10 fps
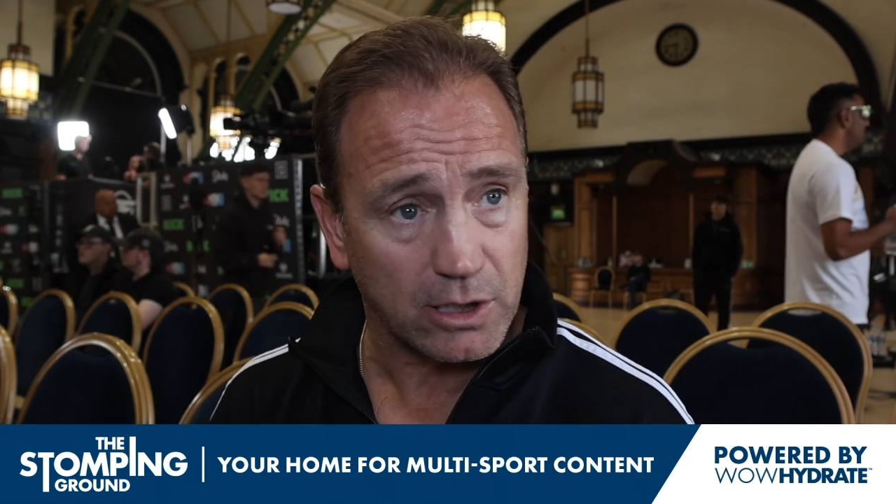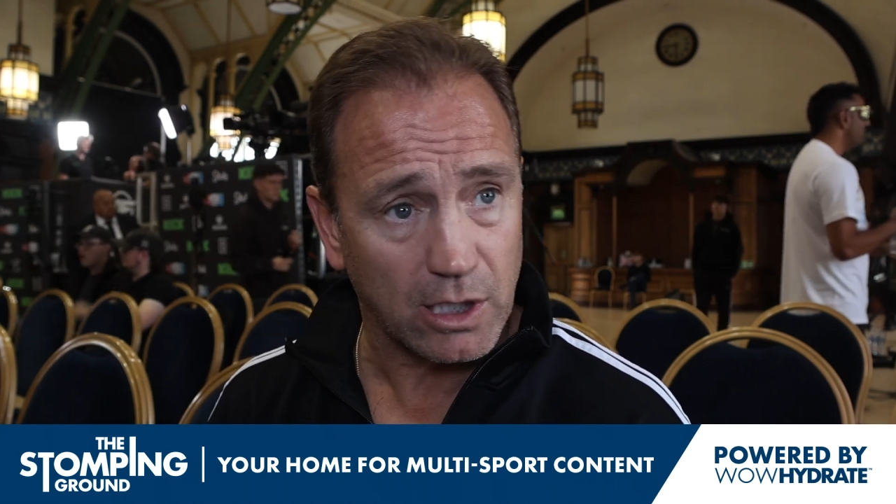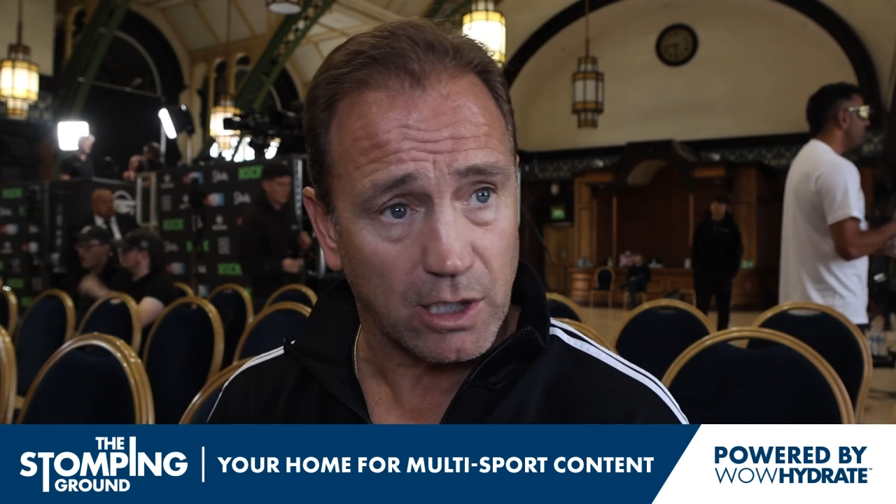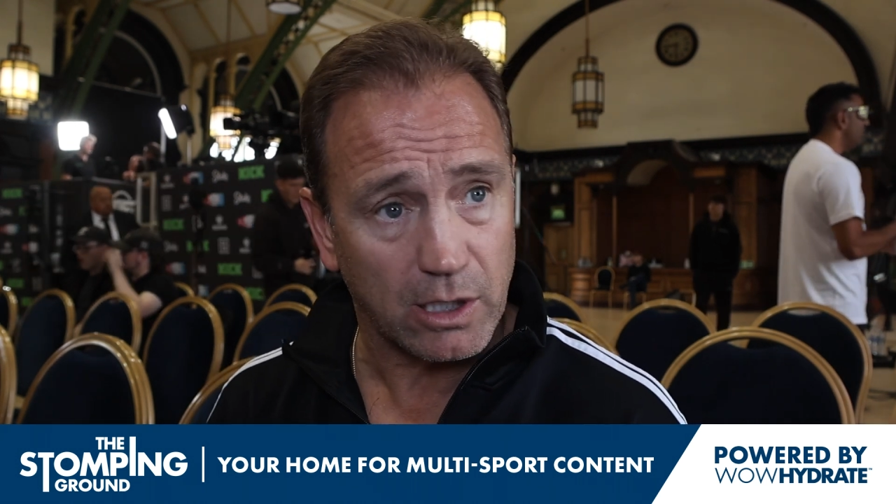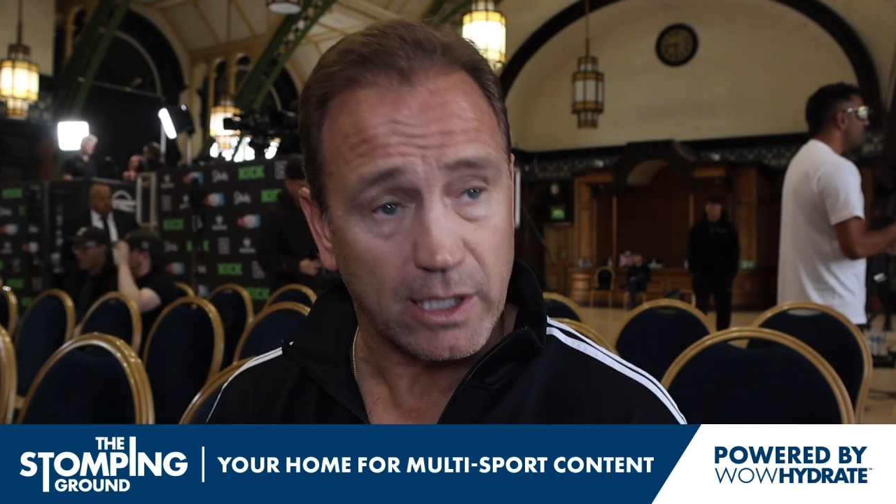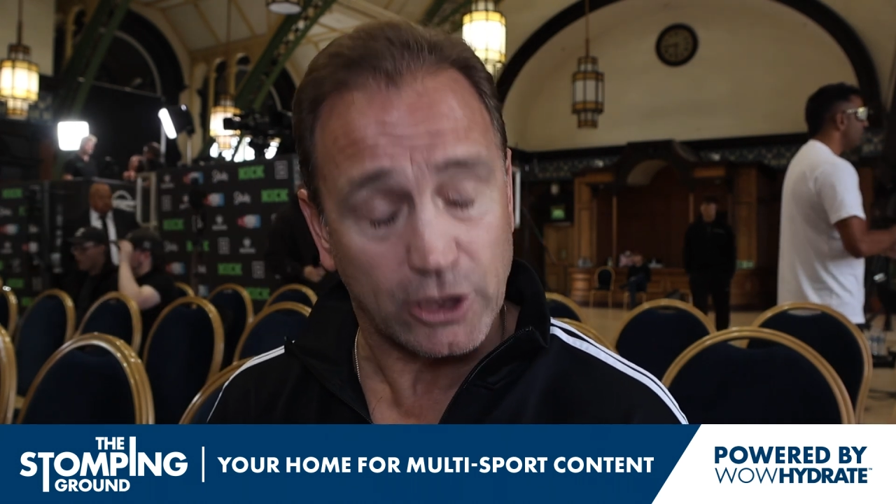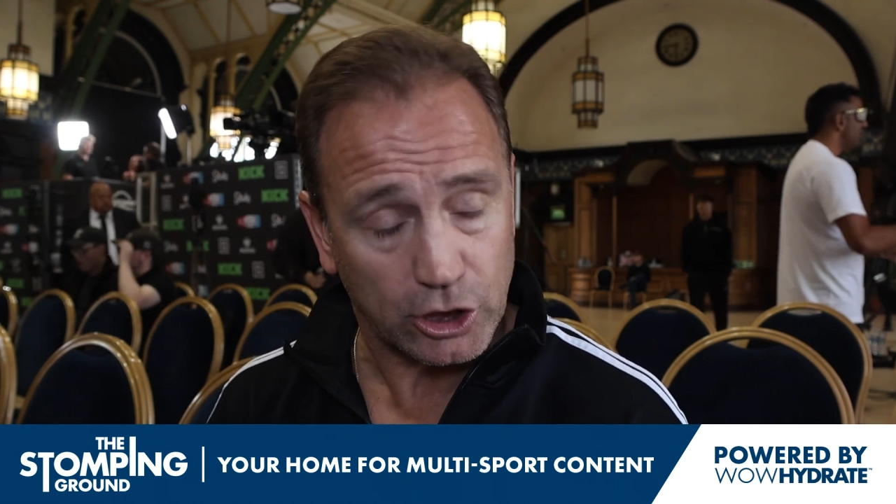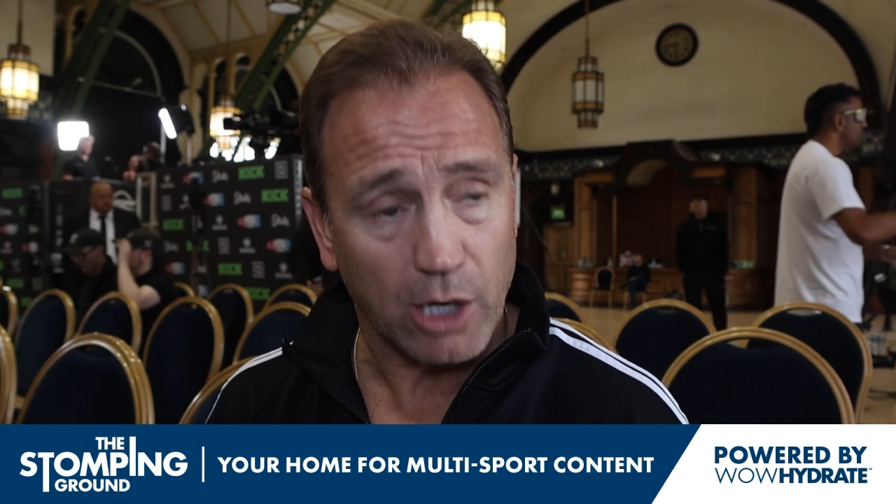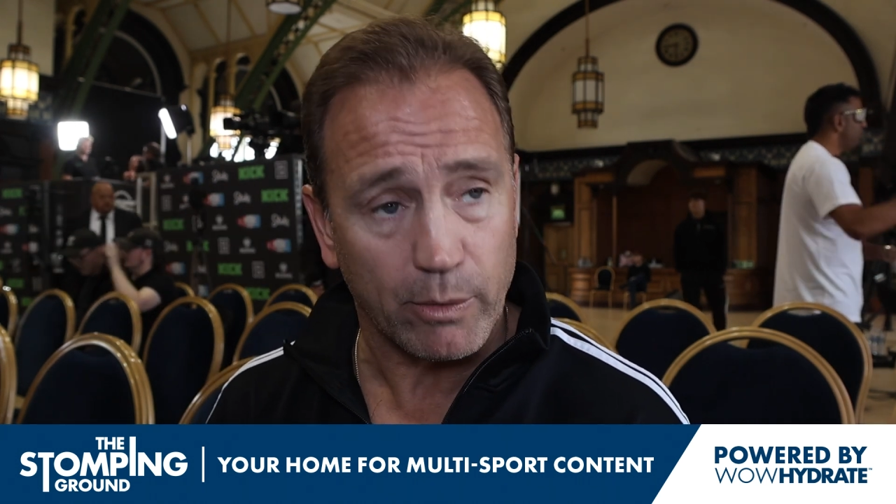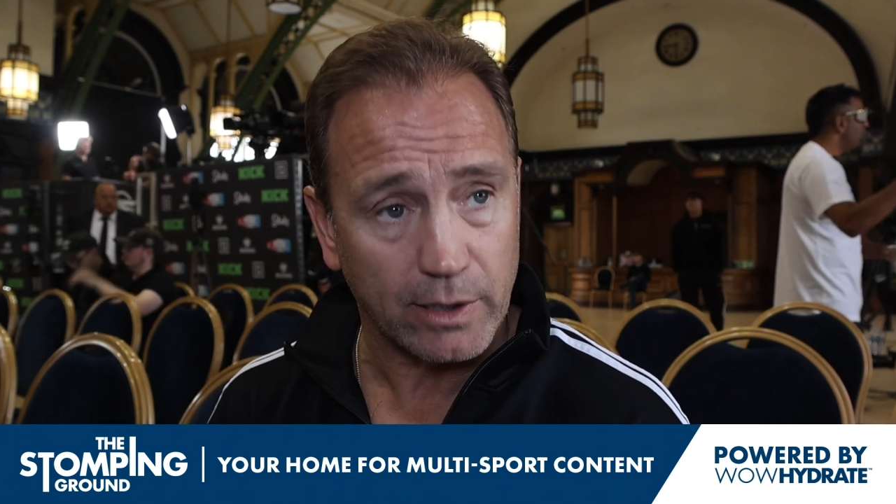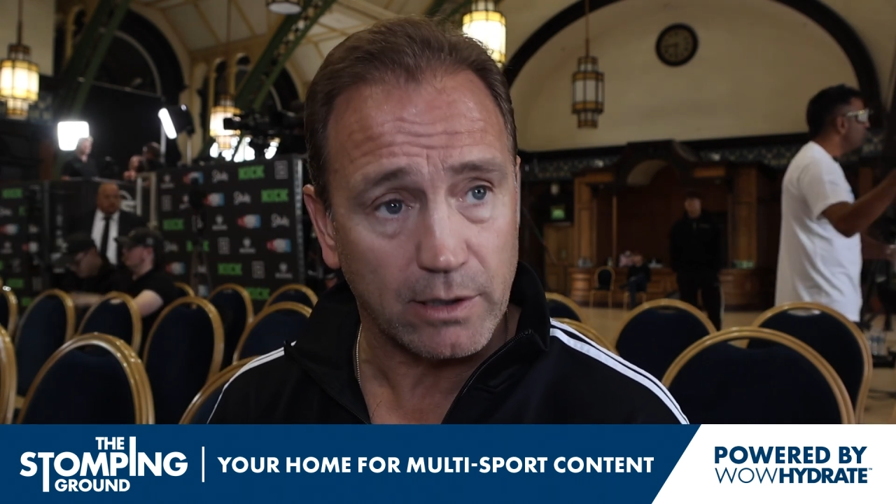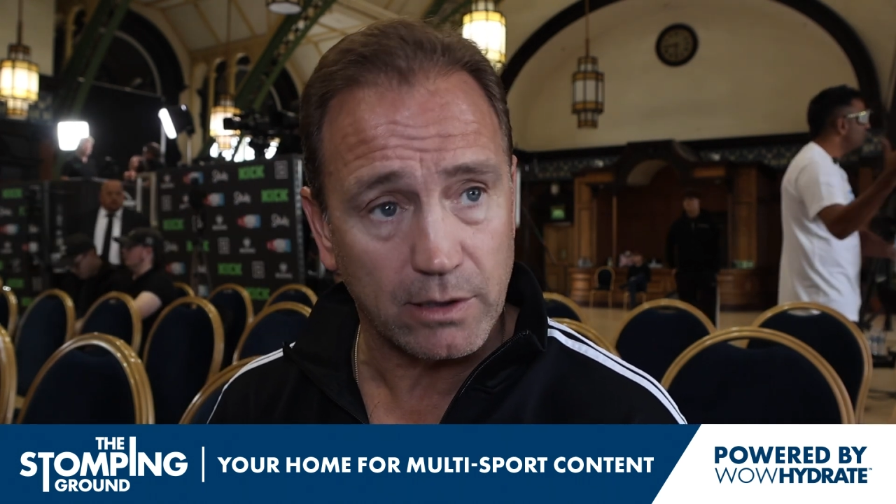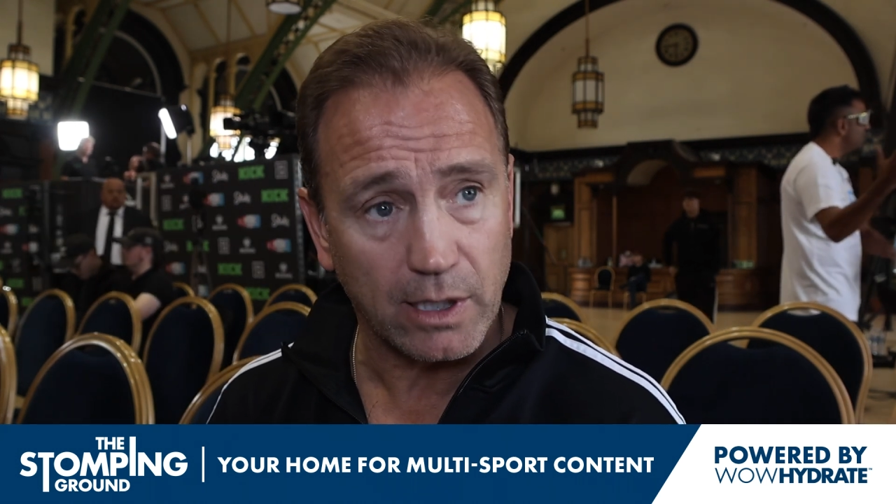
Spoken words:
and it's showing.